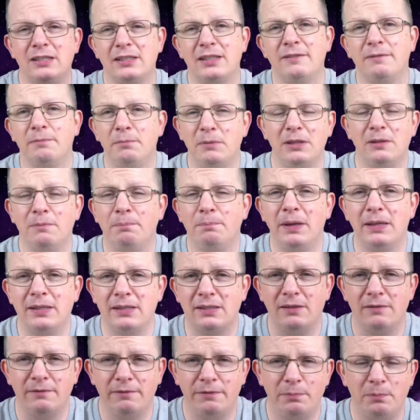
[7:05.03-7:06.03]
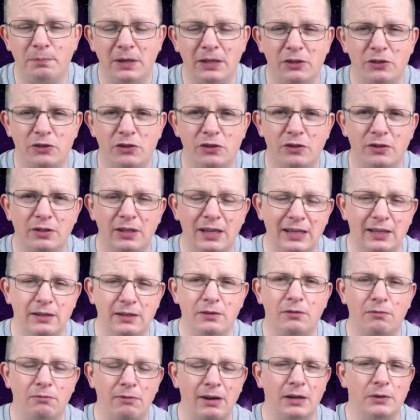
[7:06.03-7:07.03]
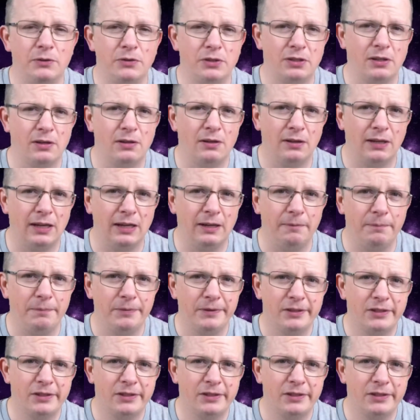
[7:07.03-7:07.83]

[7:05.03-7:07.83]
given me the best information in and around Stargate.